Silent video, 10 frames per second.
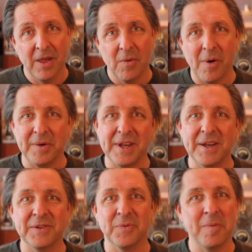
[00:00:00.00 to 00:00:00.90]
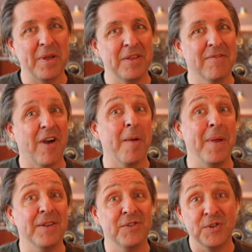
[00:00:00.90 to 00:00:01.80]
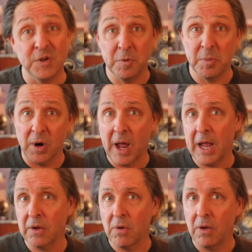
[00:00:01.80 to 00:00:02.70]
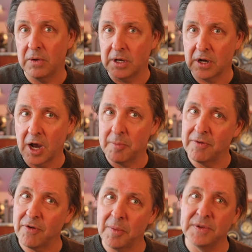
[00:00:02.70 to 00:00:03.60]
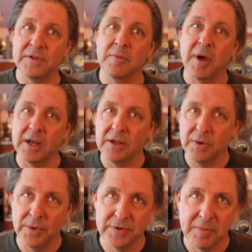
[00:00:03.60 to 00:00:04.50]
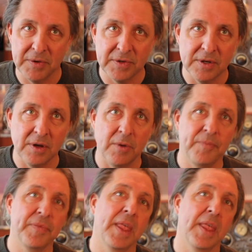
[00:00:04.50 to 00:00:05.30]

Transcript: What we did is we made the environment super high quality and high performance so your body could do what it was supposed to do.